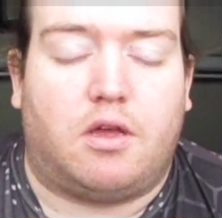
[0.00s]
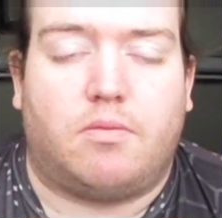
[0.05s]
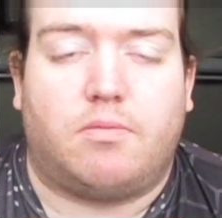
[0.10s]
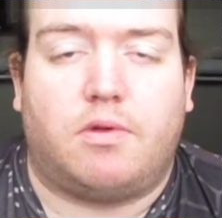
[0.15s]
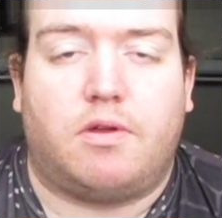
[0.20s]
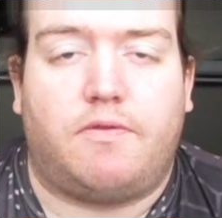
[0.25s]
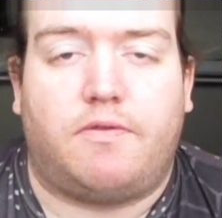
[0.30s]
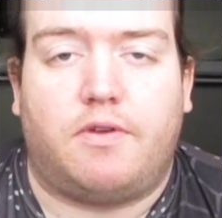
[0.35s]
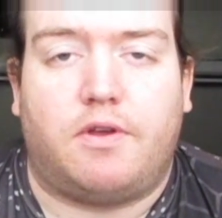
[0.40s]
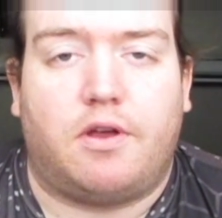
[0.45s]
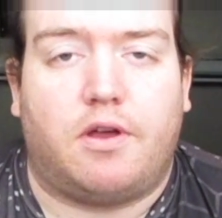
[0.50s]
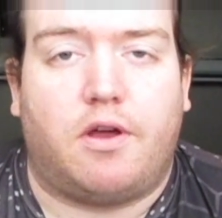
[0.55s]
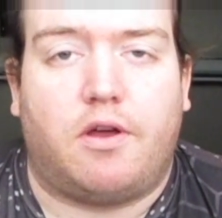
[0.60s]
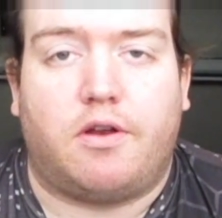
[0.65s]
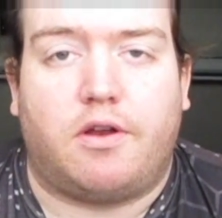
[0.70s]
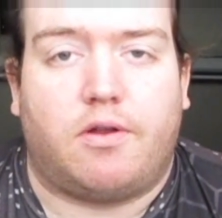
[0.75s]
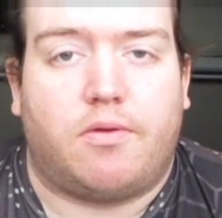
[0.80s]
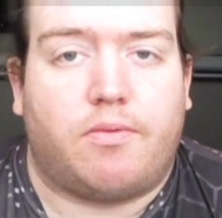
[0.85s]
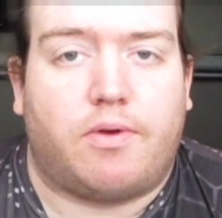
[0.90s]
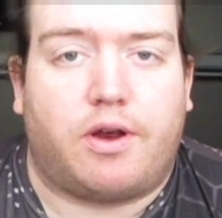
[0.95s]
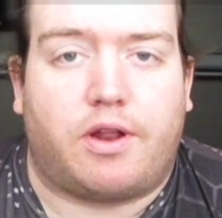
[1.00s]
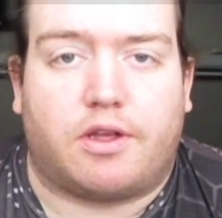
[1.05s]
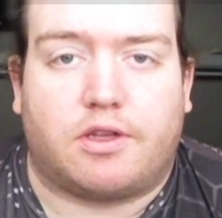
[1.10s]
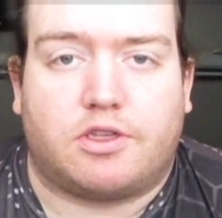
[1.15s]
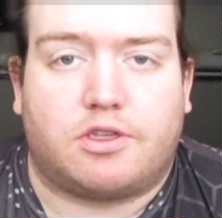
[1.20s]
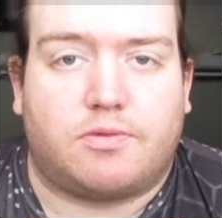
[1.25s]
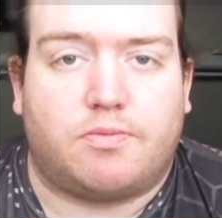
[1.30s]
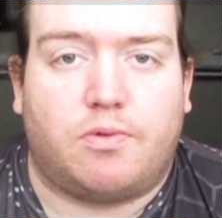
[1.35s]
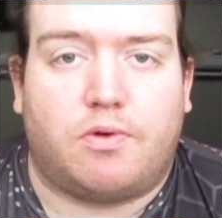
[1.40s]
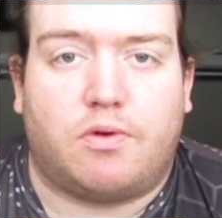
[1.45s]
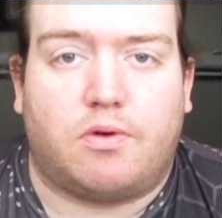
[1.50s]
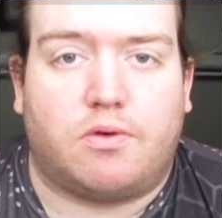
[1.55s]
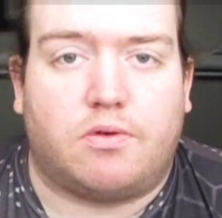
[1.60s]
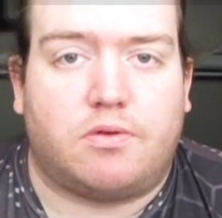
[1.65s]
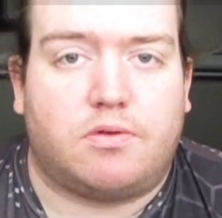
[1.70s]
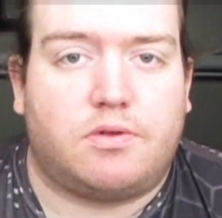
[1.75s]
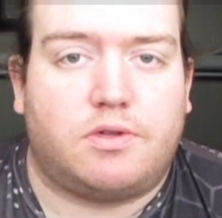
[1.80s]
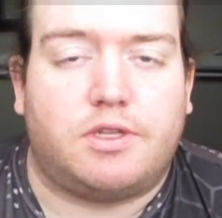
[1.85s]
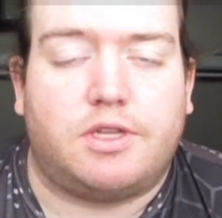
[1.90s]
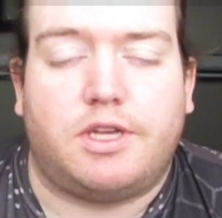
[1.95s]
If you're only running a small
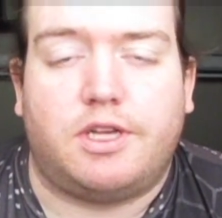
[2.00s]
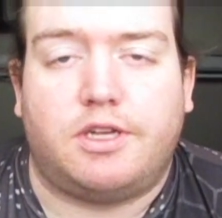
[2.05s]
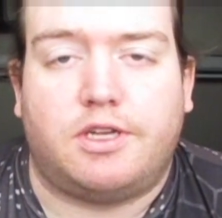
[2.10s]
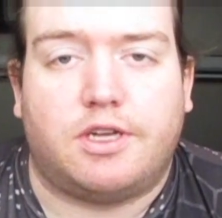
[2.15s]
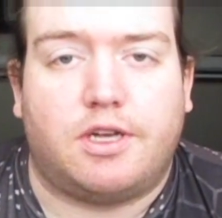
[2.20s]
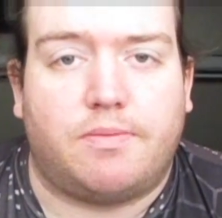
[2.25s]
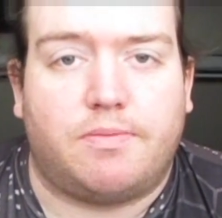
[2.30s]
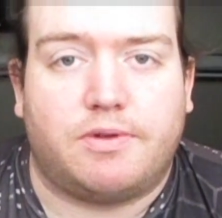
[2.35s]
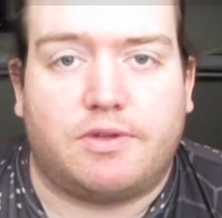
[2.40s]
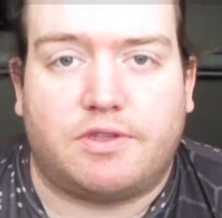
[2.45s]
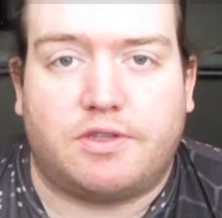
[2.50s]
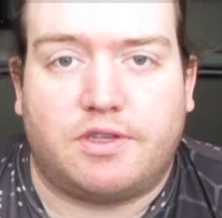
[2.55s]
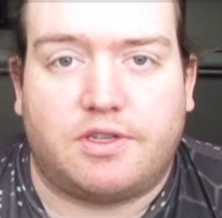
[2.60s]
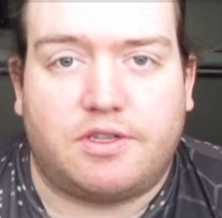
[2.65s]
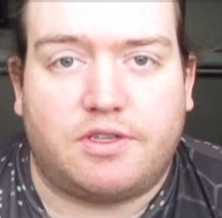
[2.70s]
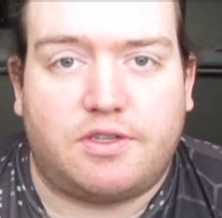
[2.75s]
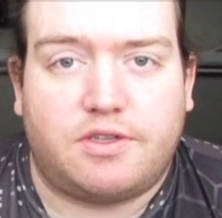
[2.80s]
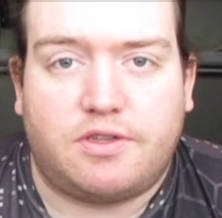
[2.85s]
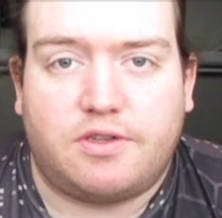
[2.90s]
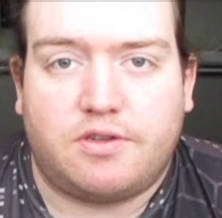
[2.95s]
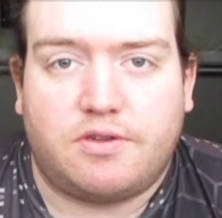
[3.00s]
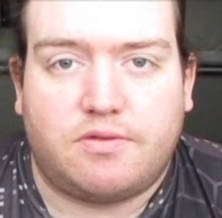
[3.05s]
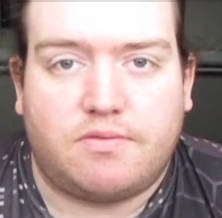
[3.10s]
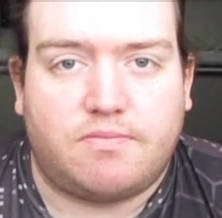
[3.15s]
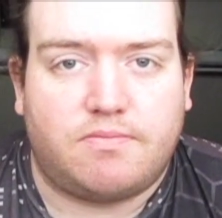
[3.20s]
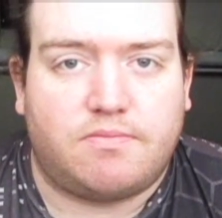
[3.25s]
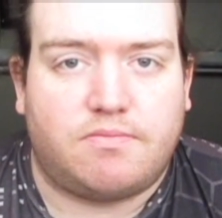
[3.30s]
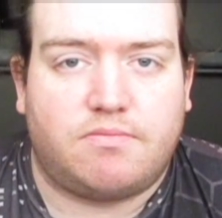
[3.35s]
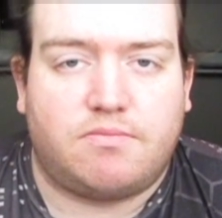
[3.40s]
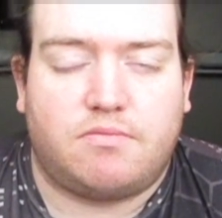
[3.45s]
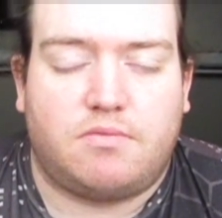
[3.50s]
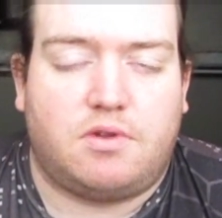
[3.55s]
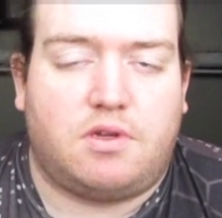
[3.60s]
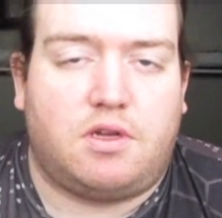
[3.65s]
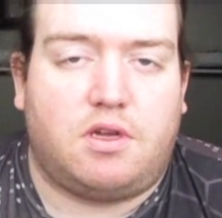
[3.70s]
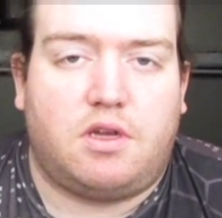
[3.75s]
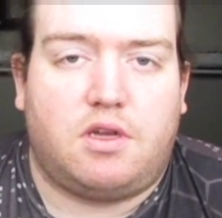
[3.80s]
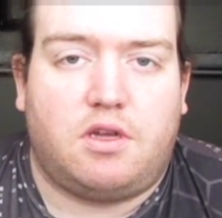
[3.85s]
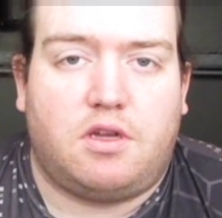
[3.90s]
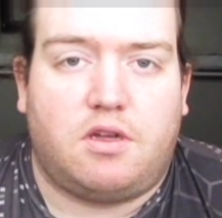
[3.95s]
DJ business,
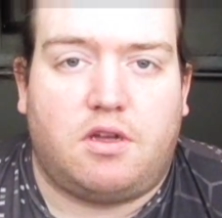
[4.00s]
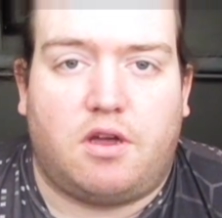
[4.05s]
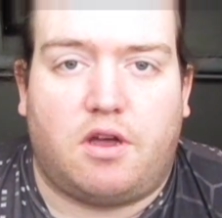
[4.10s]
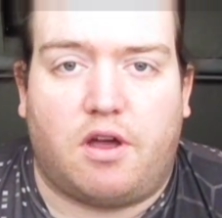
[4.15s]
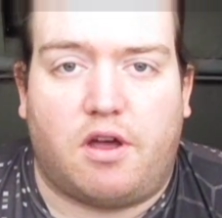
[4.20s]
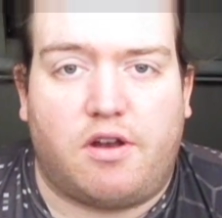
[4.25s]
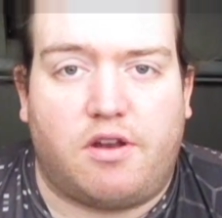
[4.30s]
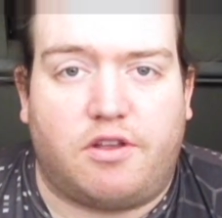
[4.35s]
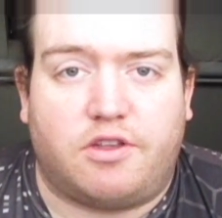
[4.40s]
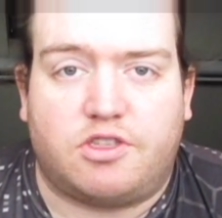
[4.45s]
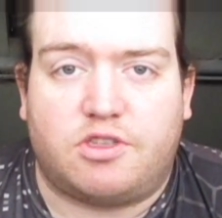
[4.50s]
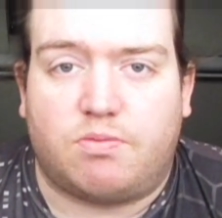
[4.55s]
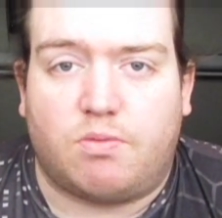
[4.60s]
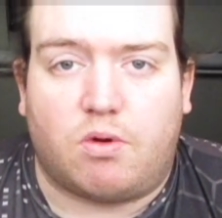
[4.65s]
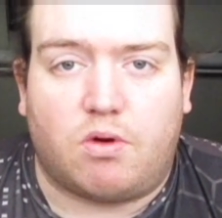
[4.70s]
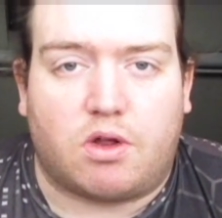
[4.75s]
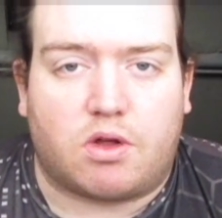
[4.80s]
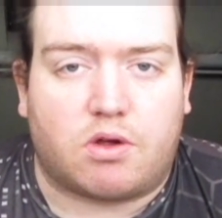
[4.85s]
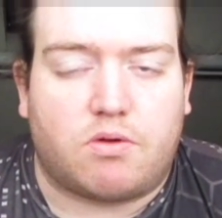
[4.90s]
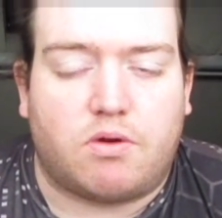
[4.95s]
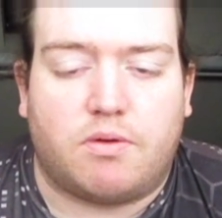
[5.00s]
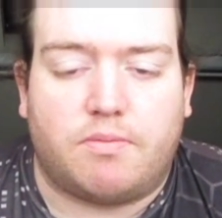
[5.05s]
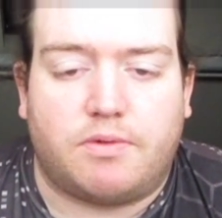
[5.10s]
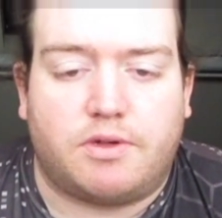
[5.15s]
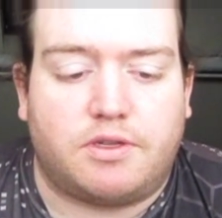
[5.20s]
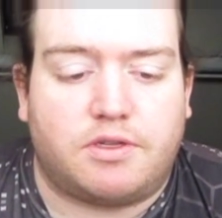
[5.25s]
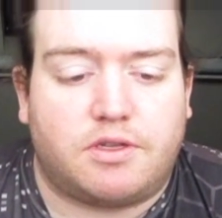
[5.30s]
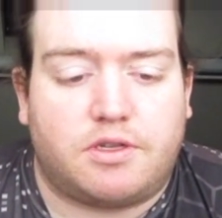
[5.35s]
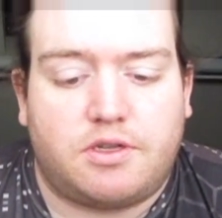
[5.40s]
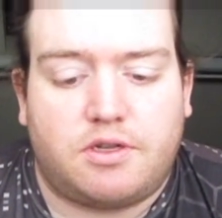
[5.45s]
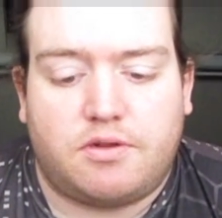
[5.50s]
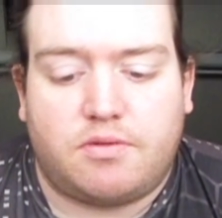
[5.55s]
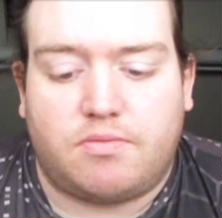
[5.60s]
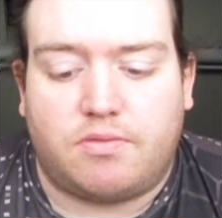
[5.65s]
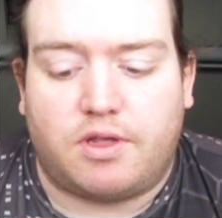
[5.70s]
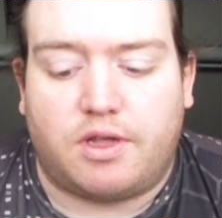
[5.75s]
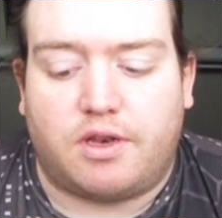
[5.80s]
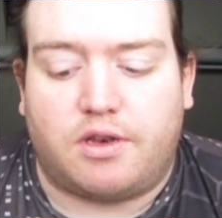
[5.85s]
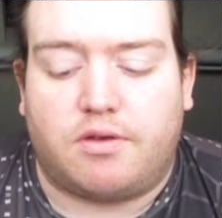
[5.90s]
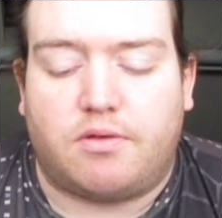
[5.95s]
only small equipment,
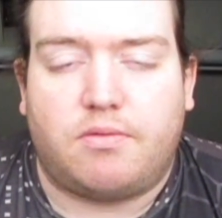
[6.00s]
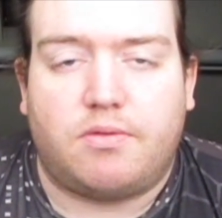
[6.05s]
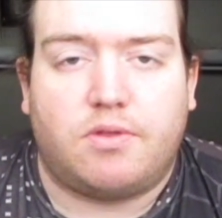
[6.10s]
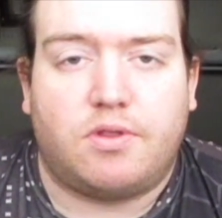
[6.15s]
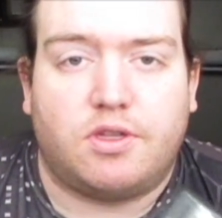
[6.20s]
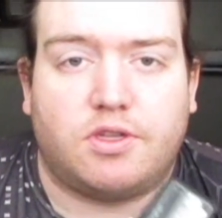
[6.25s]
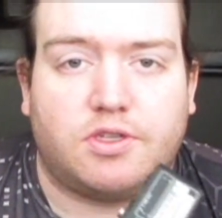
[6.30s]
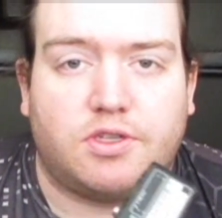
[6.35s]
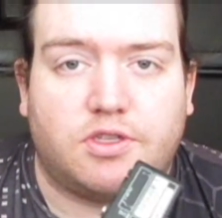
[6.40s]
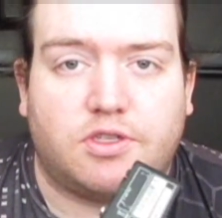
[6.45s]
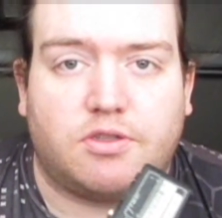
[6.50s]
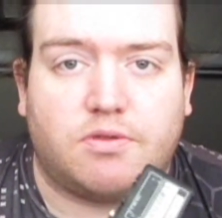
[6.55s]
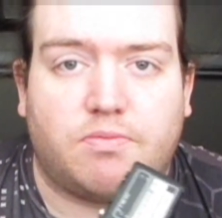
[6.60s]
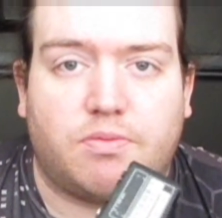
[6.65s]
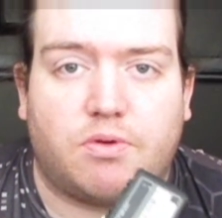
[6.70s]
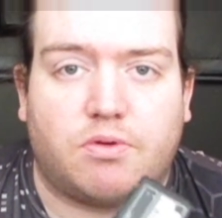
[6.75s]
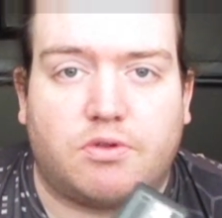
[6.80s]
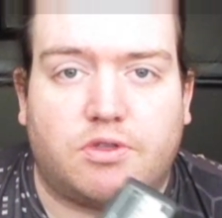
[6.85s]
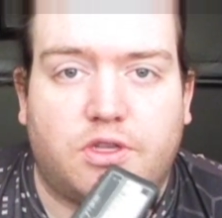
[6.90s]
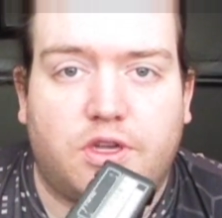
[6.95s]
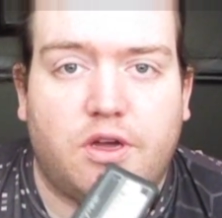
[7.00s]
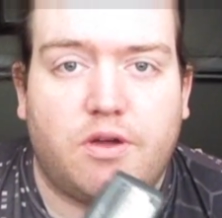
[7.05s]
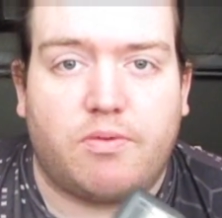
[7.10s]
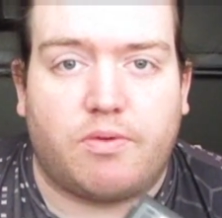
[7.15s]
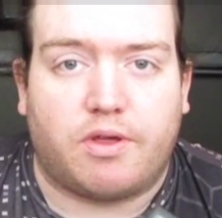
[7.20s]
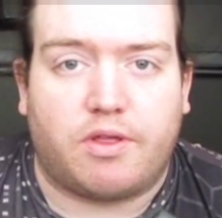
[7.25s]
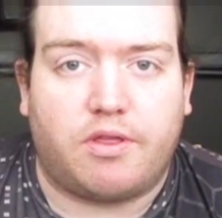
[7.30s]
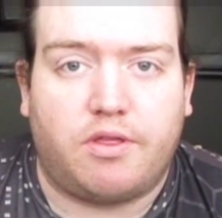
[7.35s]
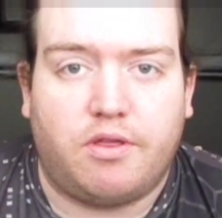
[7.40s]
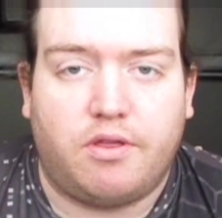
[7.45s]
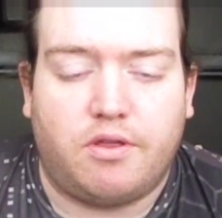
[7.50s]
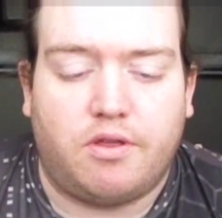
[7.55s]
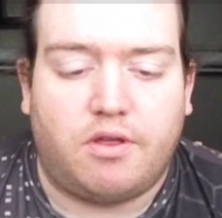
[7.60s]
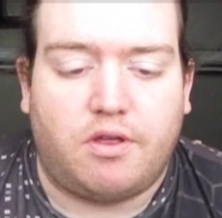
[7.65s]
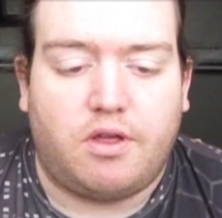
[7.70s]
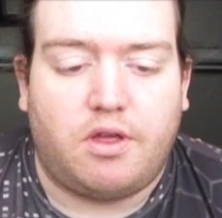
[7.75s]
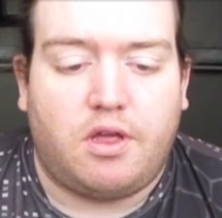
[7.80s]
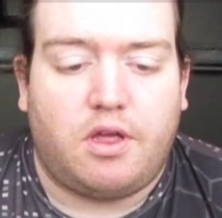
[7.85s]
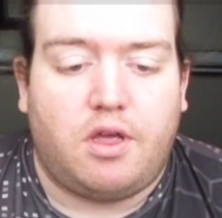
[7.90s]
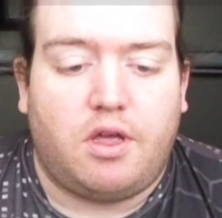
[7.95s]
then this is the board to go with.
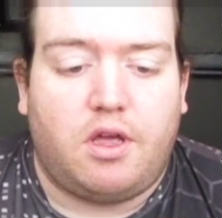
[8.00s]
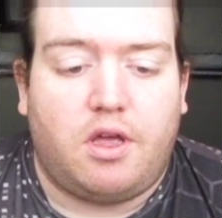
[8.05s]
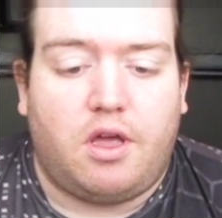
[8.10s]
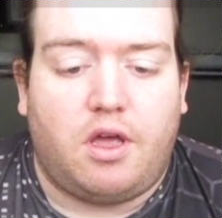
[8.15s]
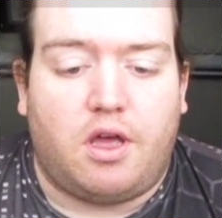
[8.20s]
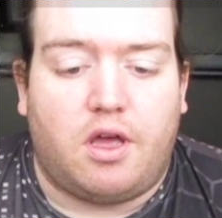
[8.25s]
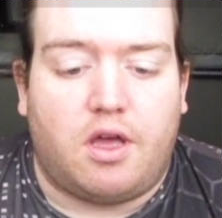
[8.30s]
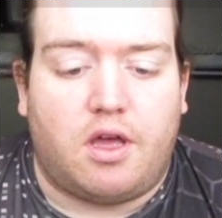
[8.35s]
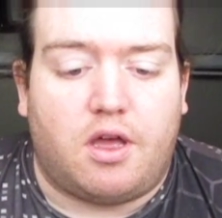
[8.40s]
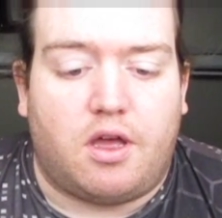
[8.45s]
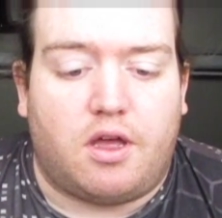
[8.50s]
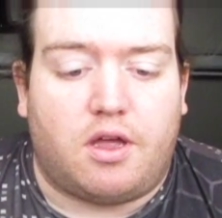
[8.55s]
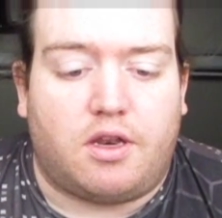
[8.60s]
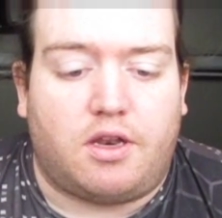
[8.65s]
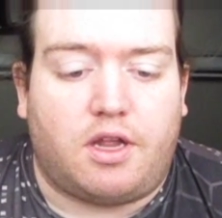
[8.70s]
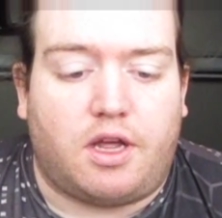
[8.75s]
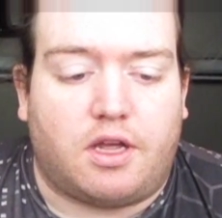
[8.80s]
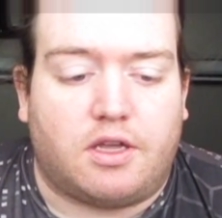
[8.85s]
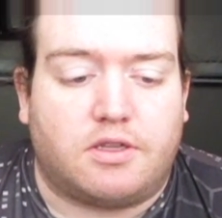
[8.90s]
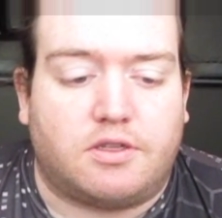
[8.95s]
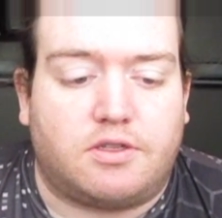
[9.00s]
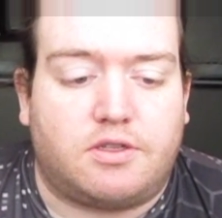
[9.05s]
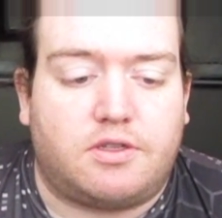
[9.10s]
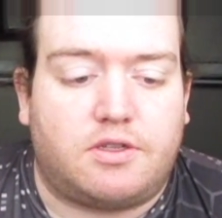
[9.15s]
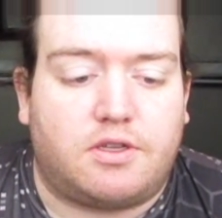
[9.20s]
It has,